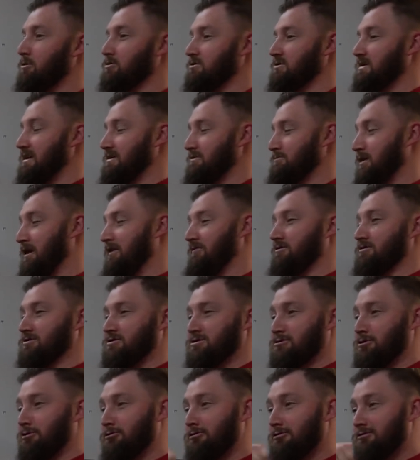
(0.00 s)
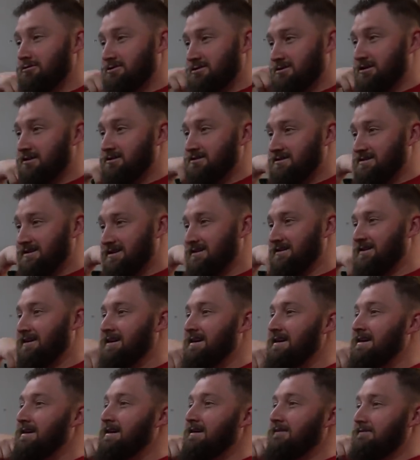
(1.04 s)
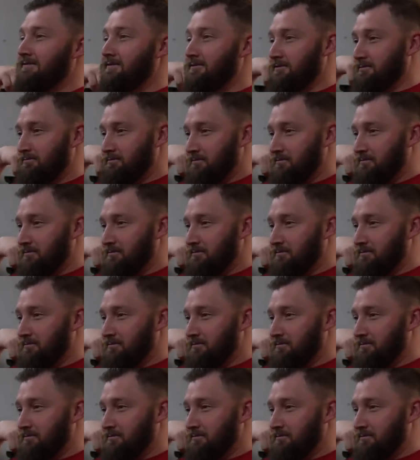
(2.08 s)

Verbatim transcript: most guys. But if your shoulder starts to feel